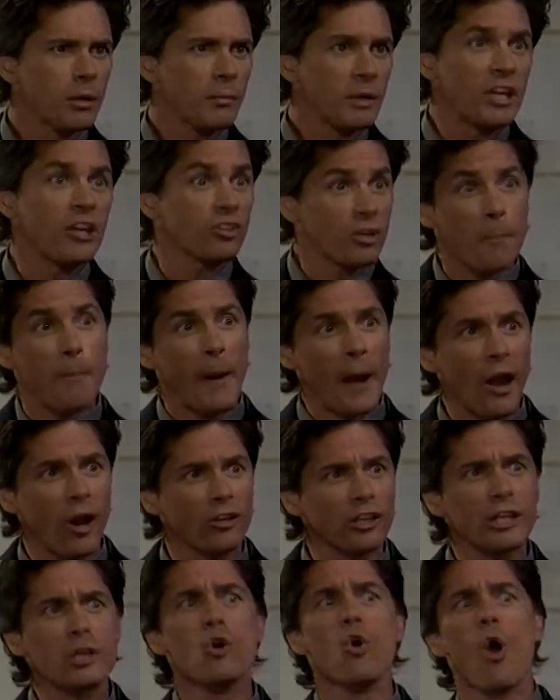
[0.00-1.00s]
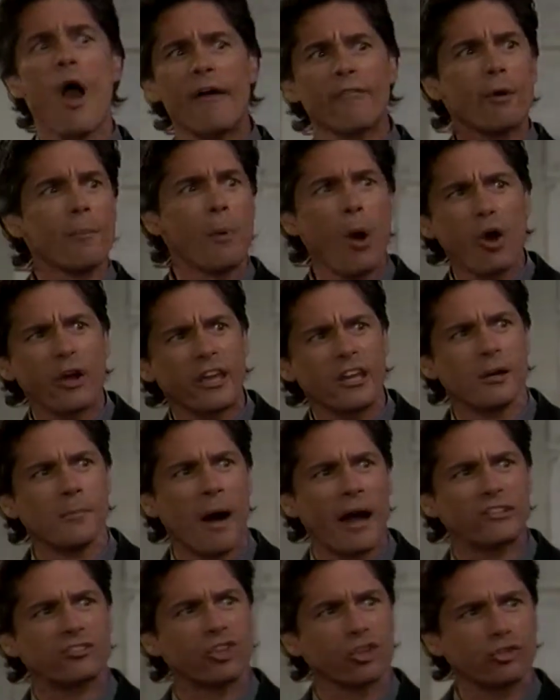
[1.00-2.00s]
Because apparently whoever broke into
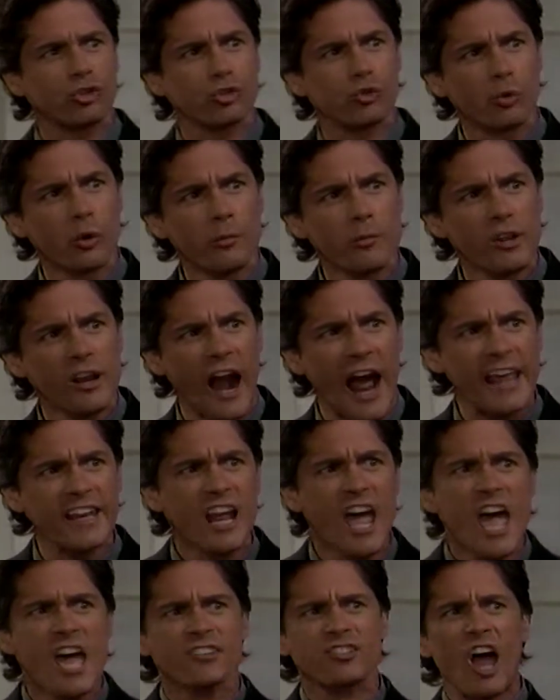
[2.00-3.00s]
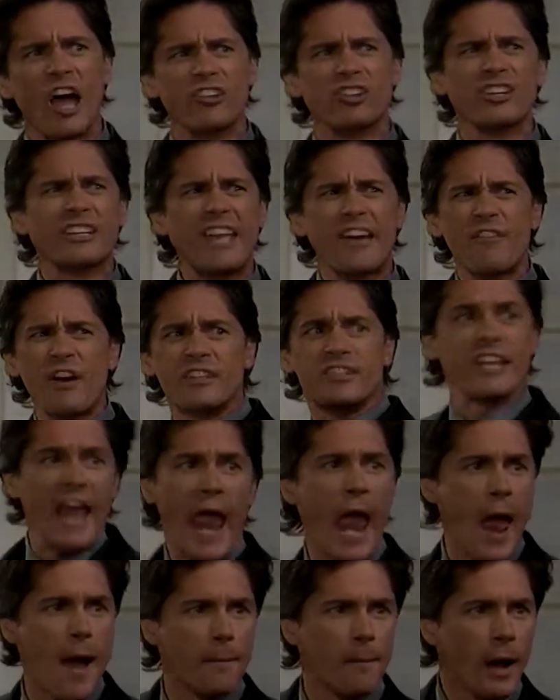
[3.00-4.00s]
my sister's room tonight doesn't give a
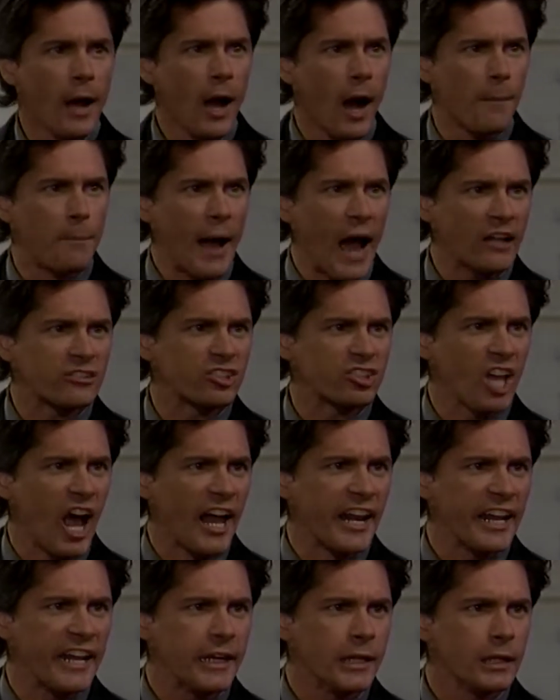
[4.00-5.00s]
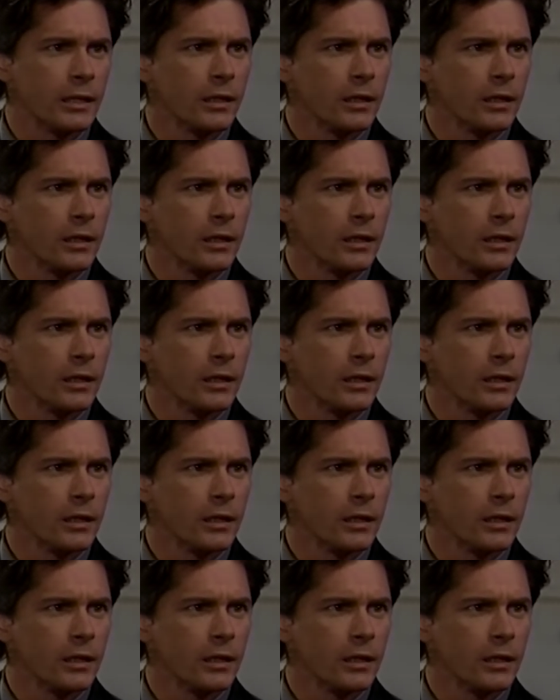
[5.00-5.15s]
damn about Sonny.